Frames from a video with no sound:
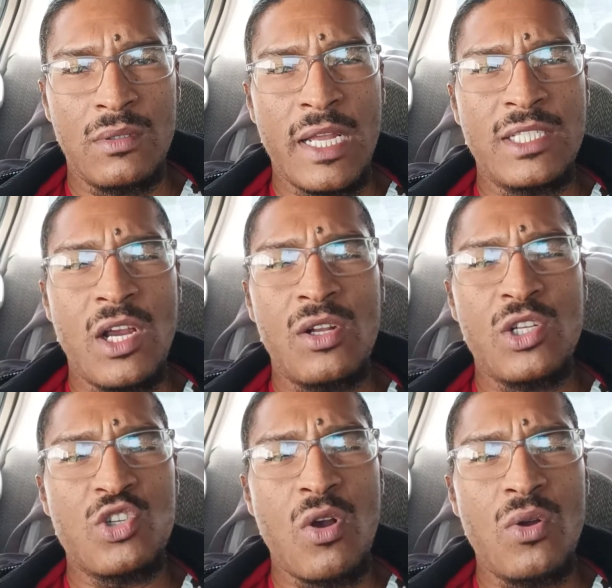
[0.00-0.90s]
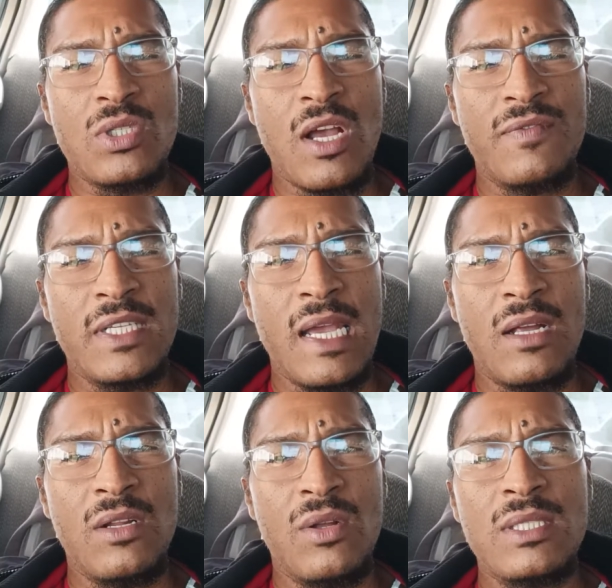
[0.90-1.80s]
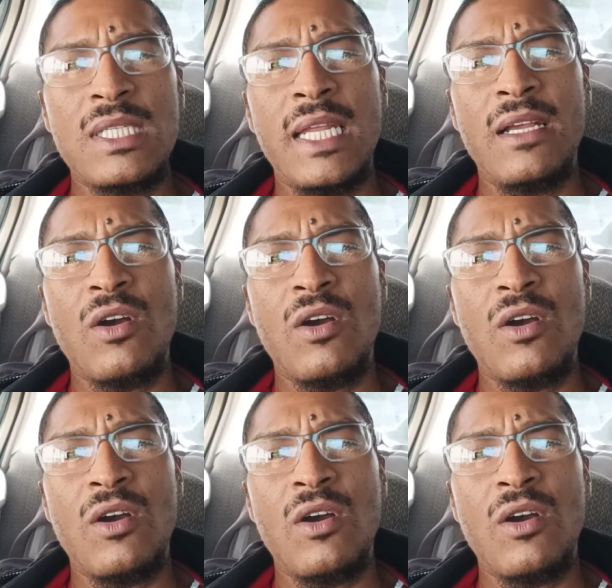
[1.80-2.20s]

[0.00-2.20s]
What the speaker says: Do y'all notice it didn't